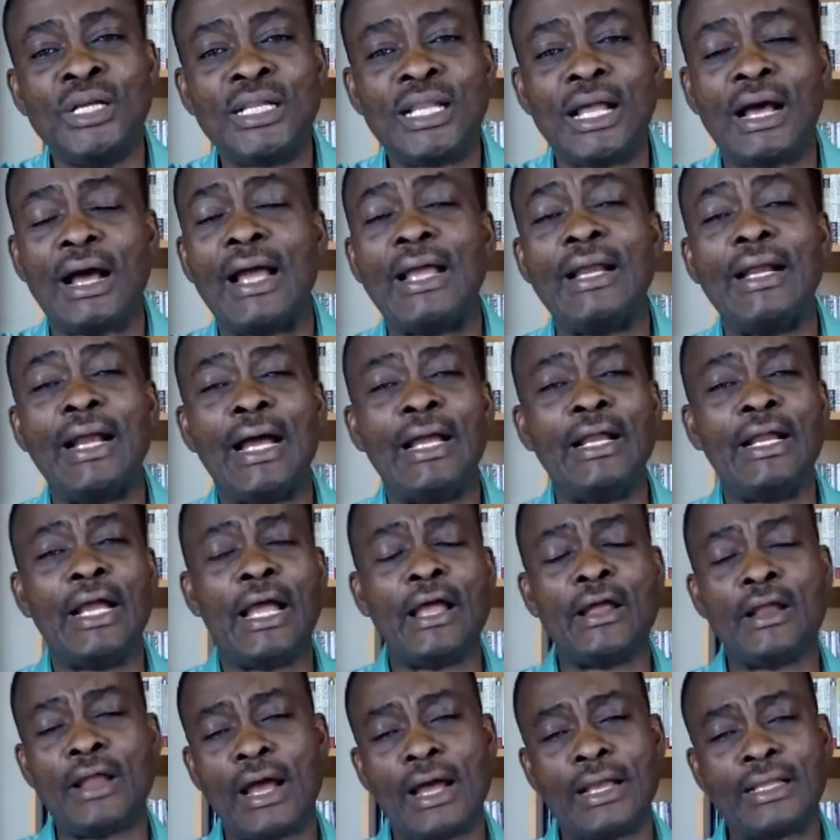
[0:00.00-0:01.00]
Now,
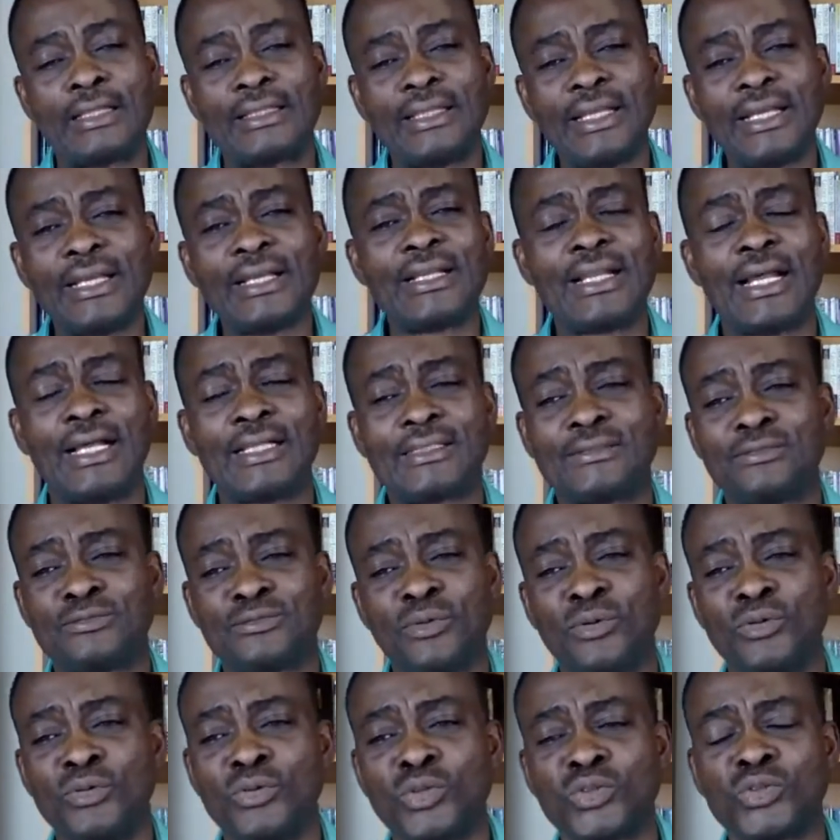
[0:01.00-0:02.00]
I think that
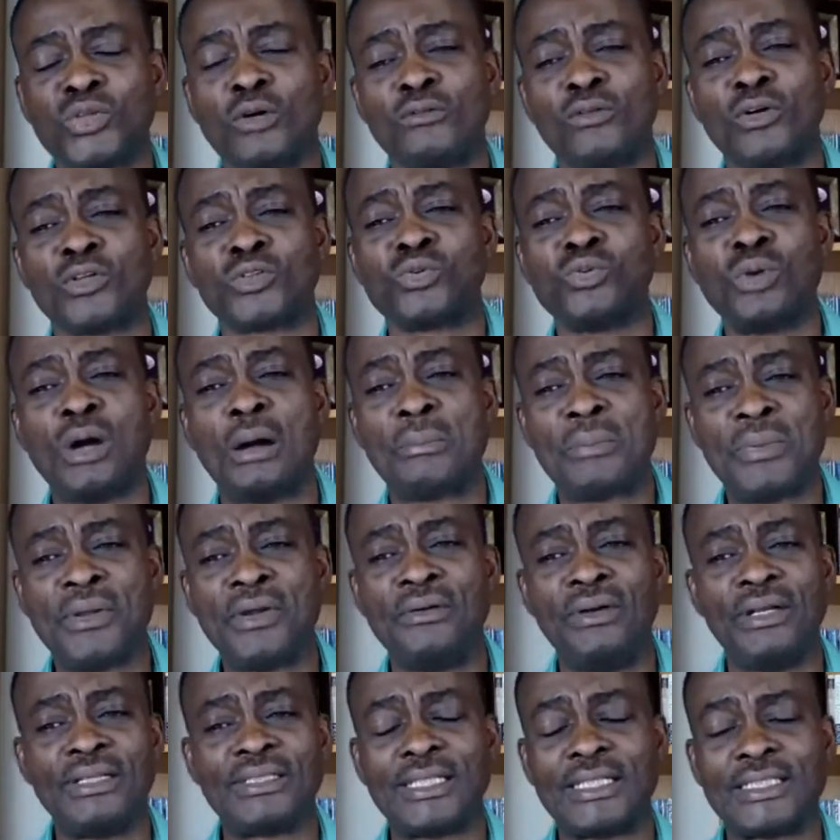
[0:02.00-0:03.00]
for those of us who are
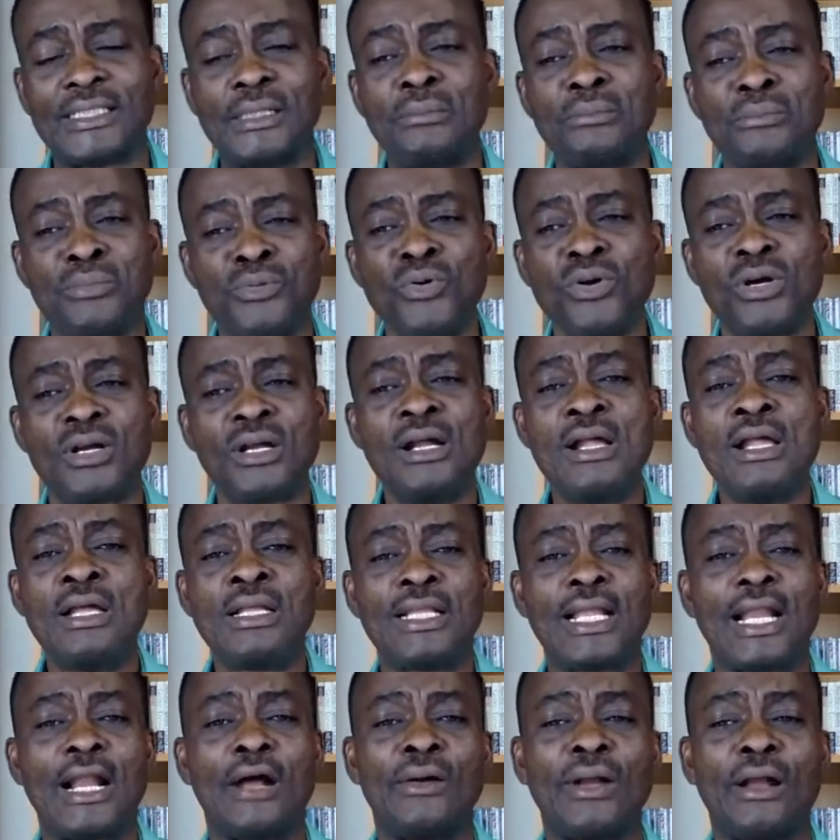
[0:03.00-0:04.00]
parents, there's a book
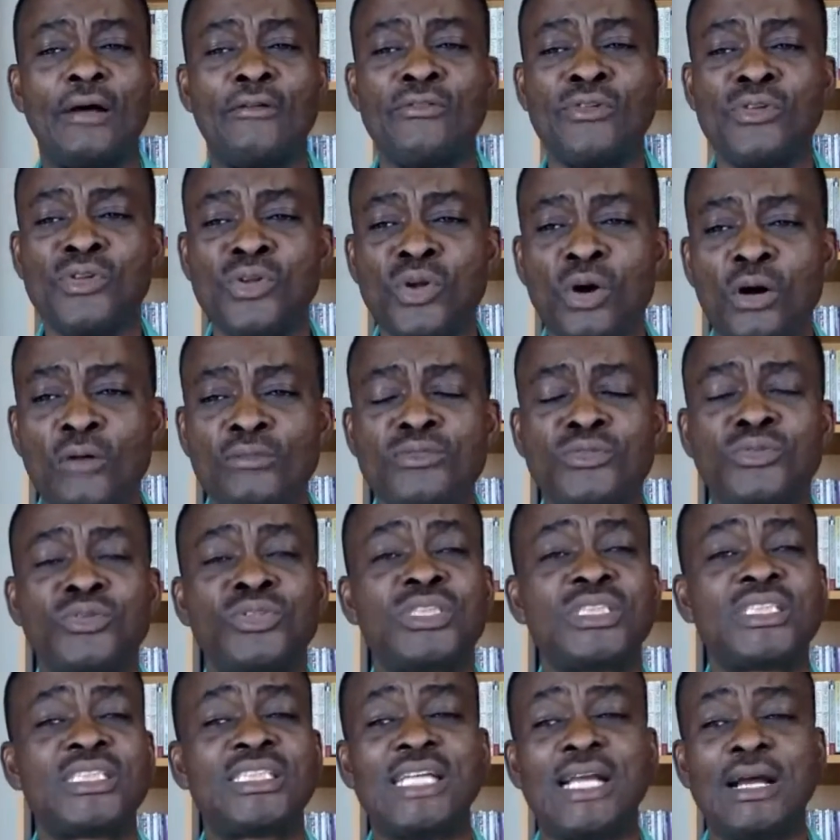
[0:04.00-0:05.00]
that I would have loved to
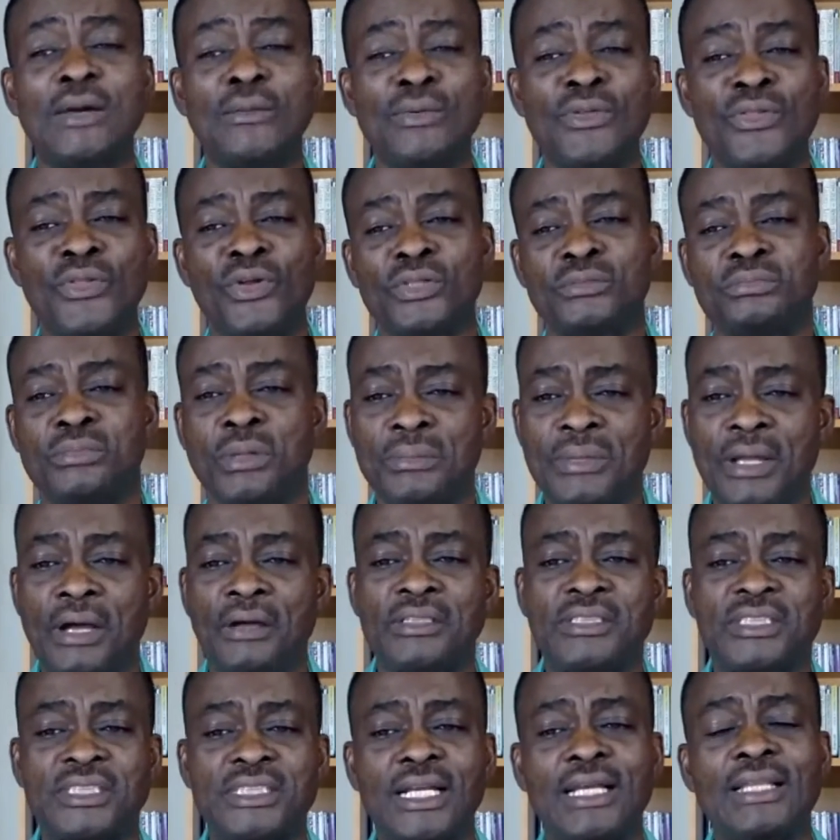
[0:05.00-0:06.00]
share with us. Maybe I'll
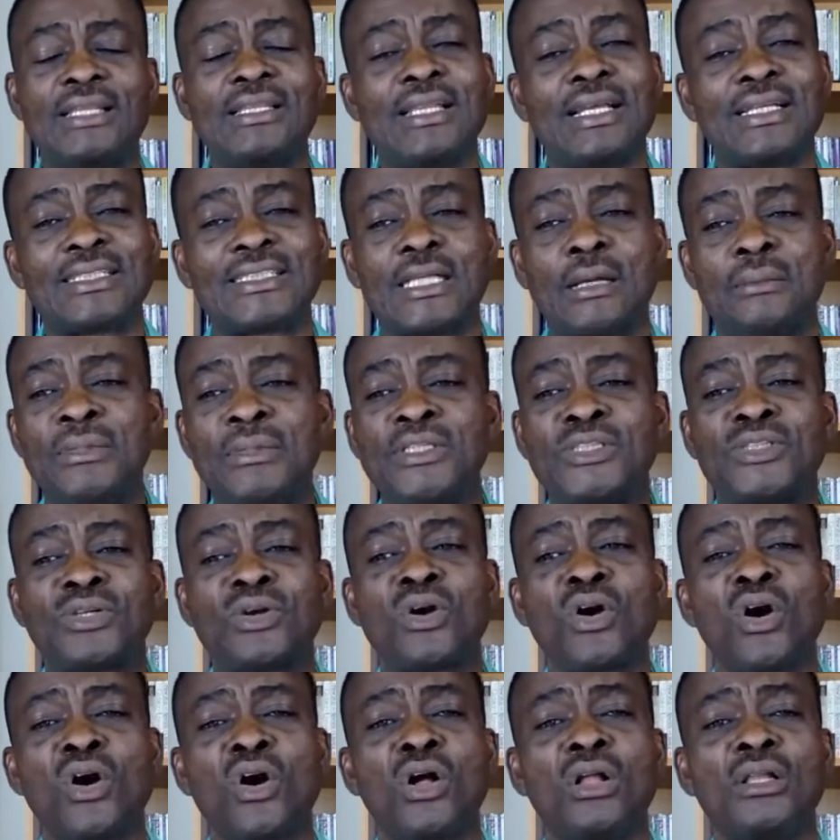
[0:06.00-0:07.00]
share it next time. It's
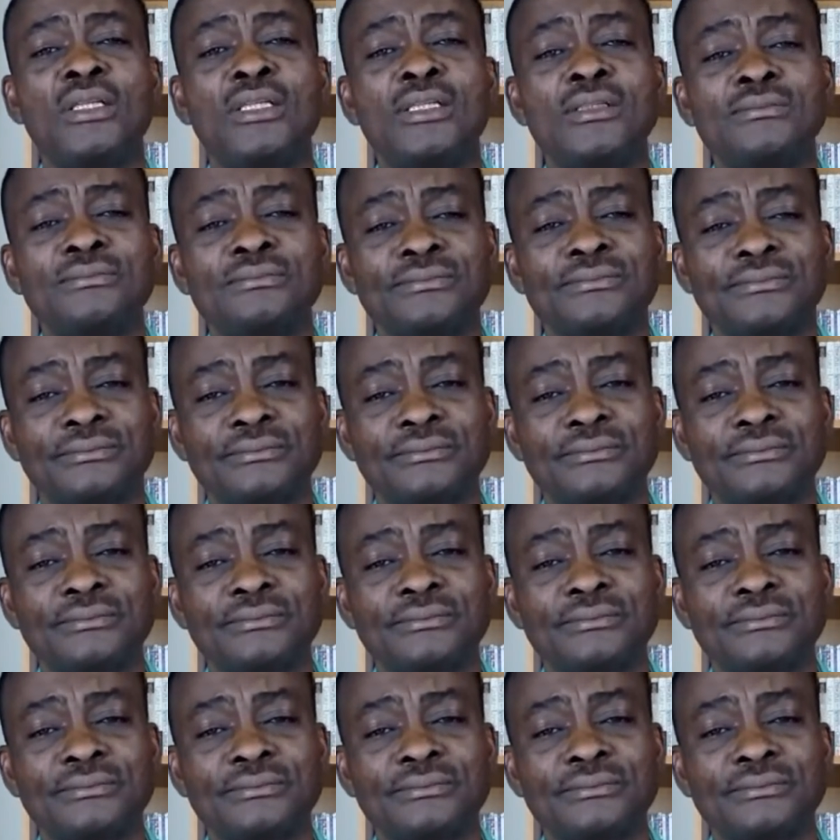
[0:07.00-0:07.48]
called